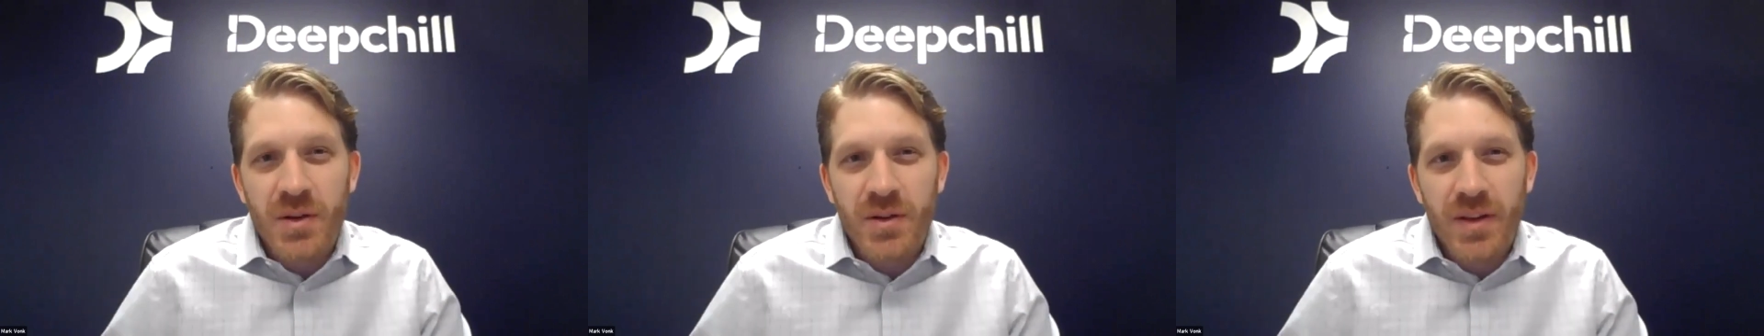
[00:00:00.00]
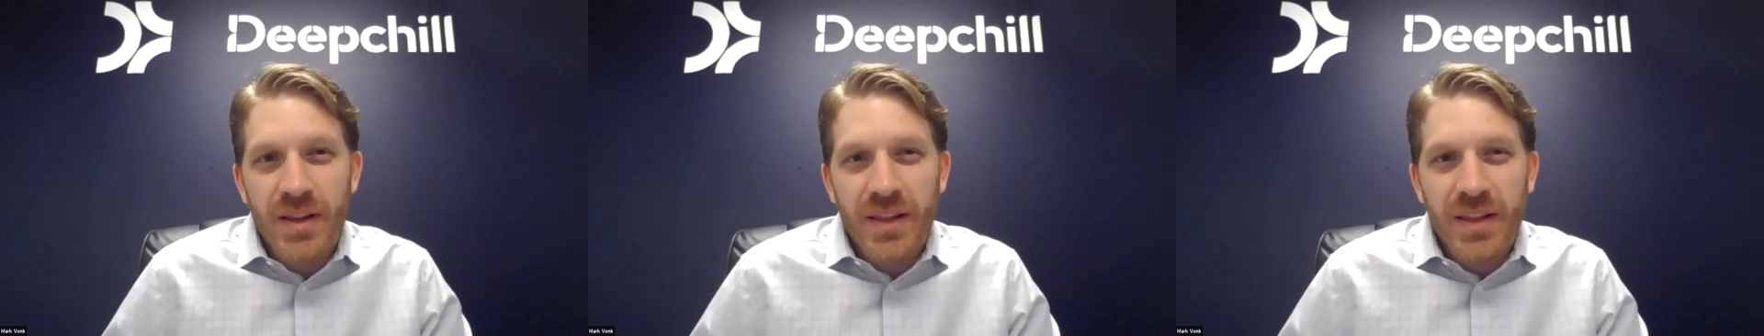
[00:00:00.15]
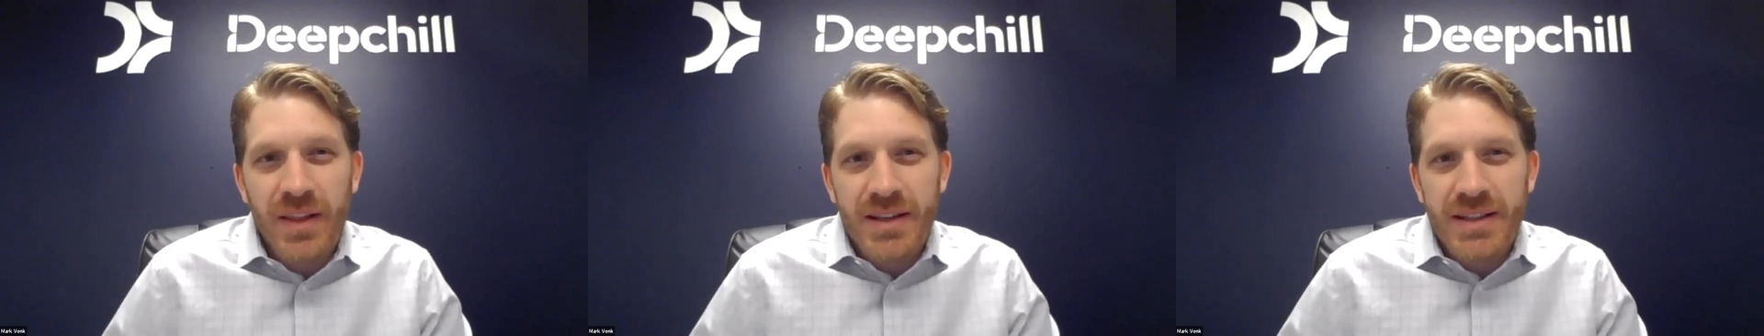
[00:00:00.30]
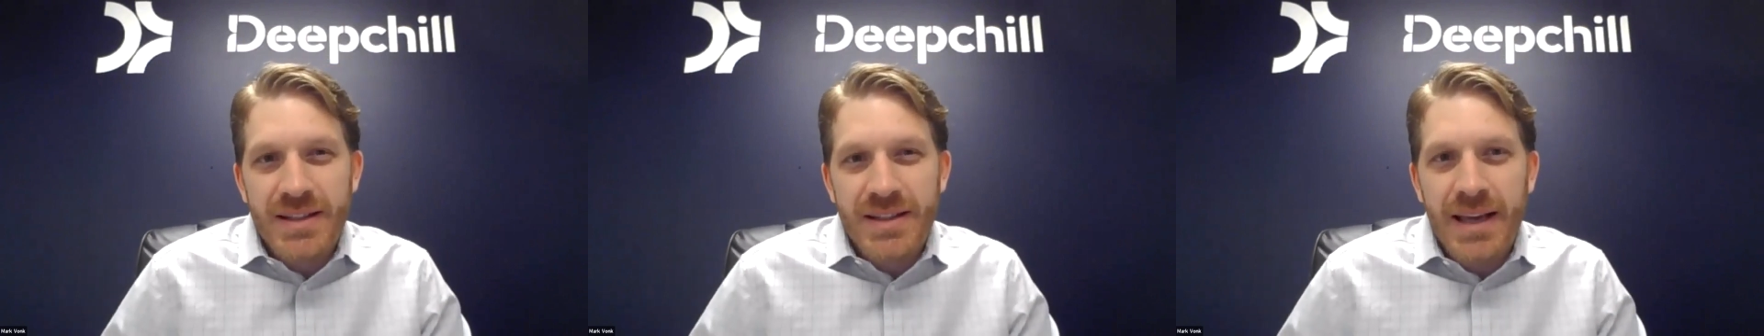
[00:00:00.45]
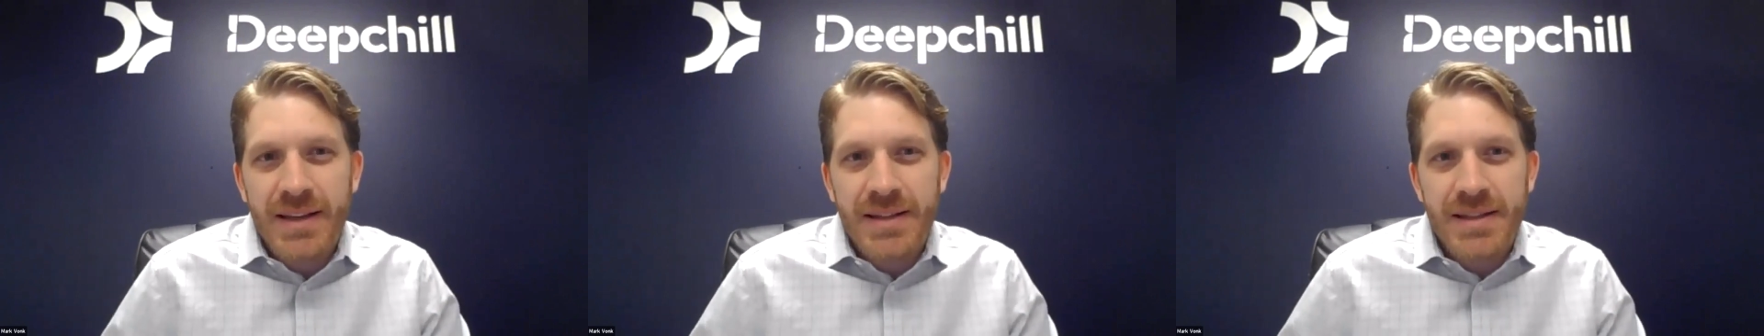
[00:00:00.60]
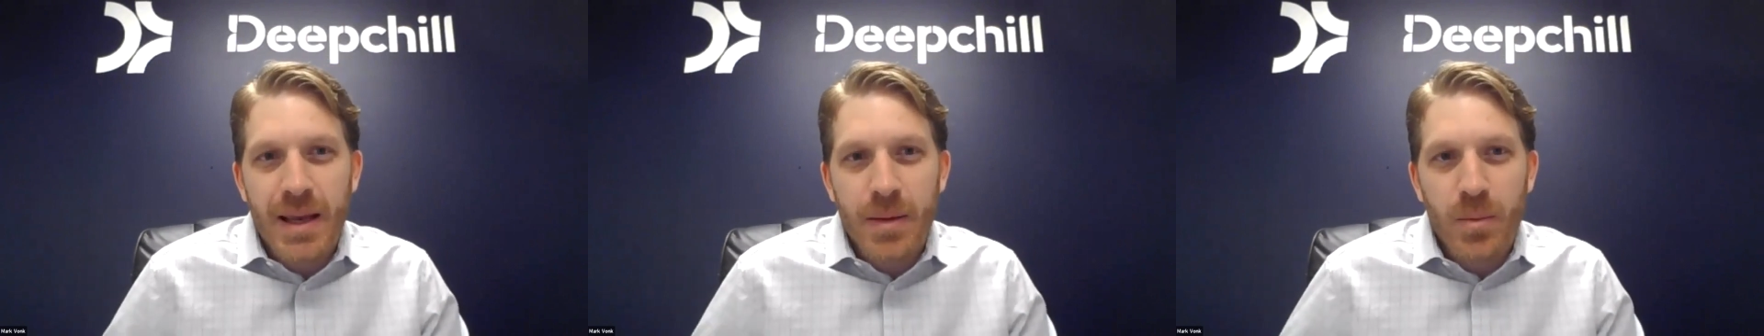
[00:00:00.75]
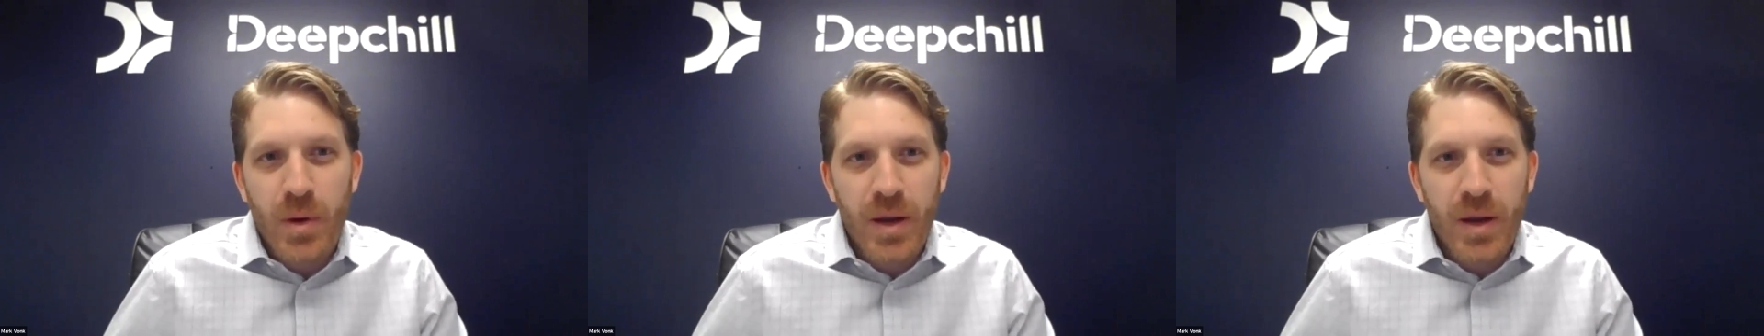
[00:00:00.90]
So the exact
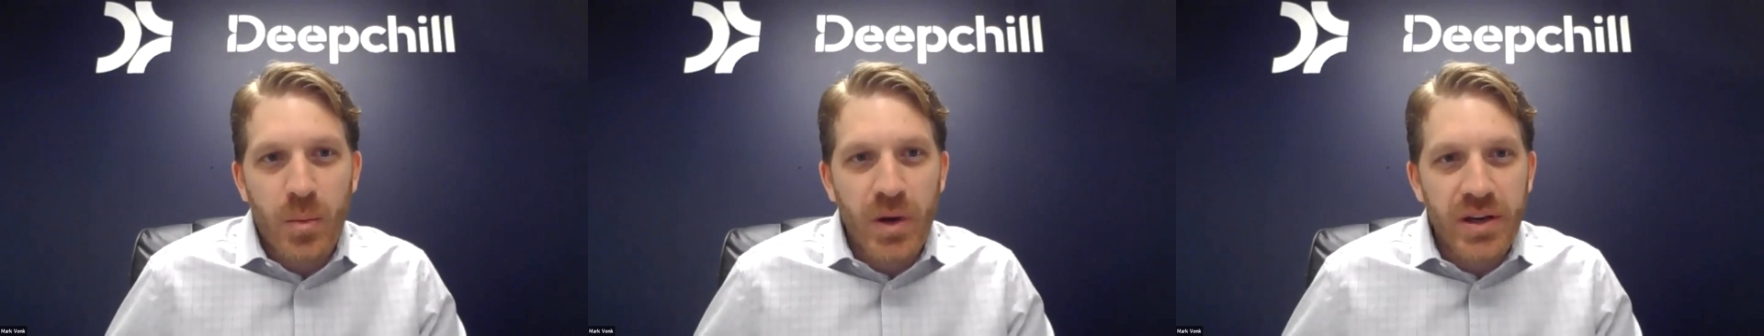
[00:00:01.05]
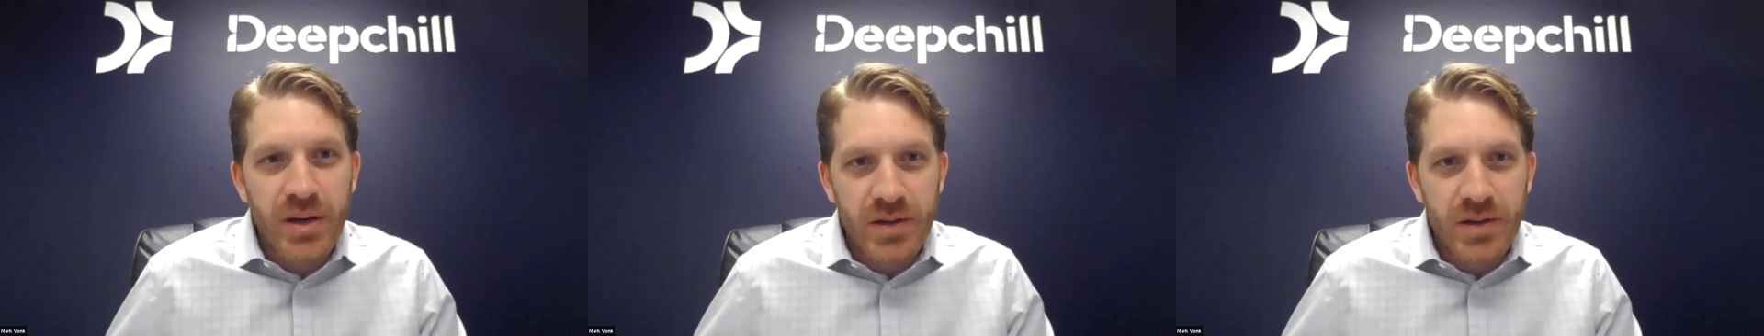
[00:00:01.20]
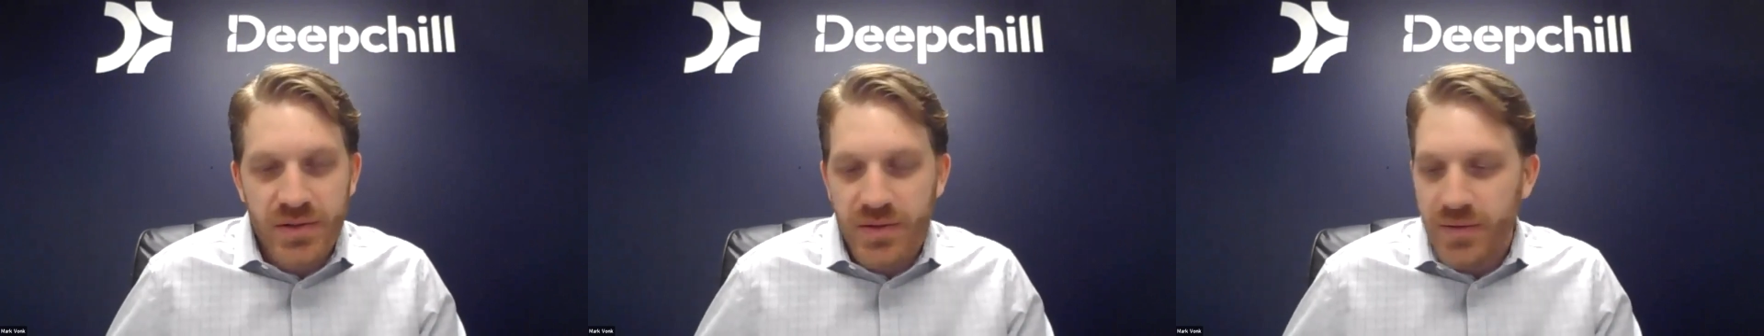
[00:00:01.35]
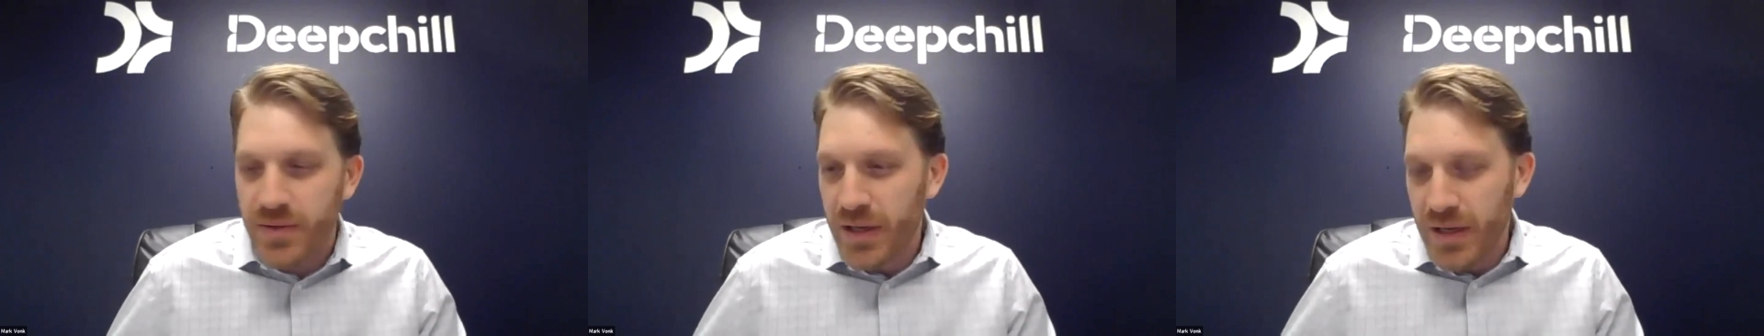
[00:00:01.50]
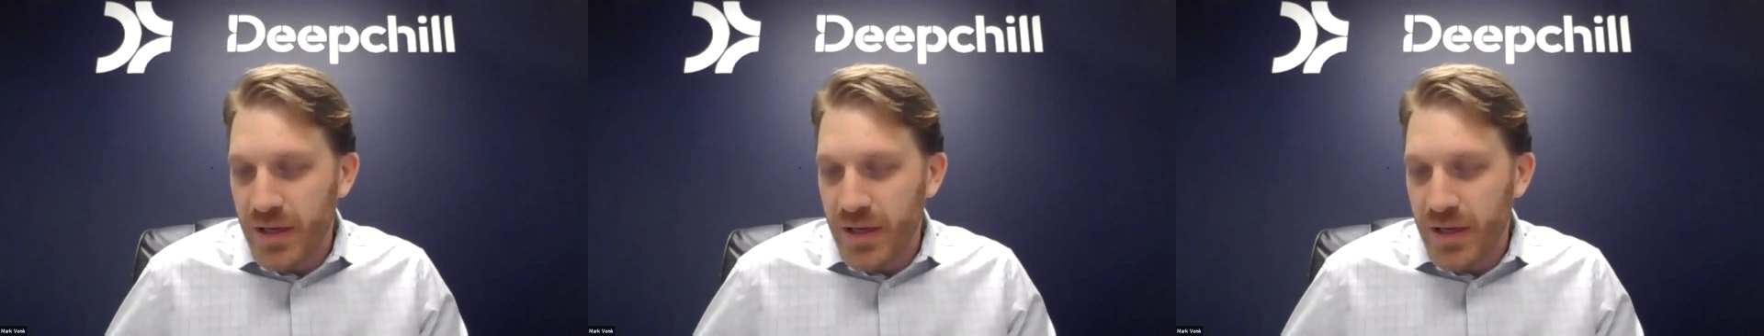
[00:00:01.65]
same way when you're